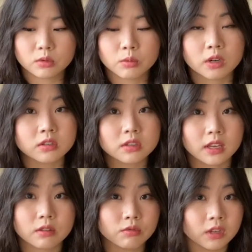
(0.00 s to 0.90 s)
works
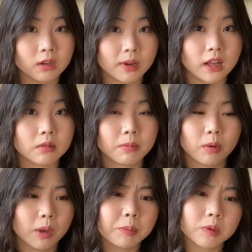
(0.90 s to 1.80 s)
like really well. My
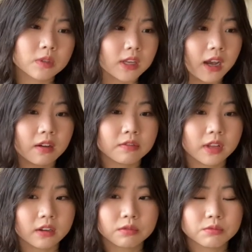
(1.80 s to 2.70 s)
white boots have
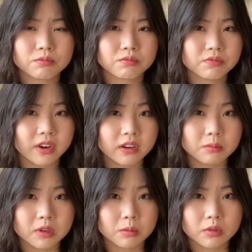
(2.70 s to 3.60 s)
like very
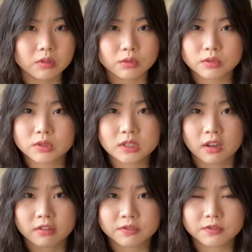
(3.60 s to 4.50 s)
minimal
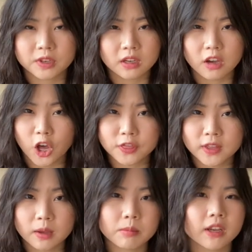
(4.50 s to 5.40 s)
scuffing on
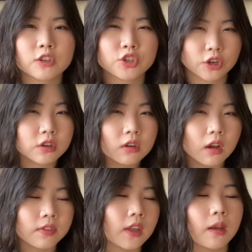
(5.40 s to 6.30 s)
them, like dirt
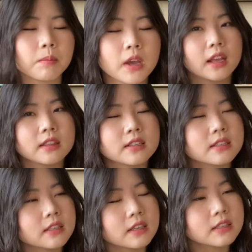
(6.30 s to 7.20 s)
on them.
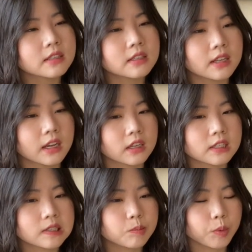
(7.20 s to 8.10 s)
This isn't like a
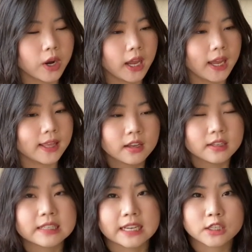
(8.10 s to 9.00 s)
spray.
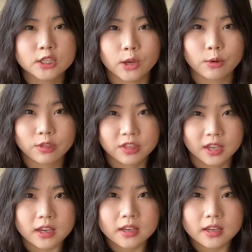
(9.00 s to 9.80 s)
It's like so thick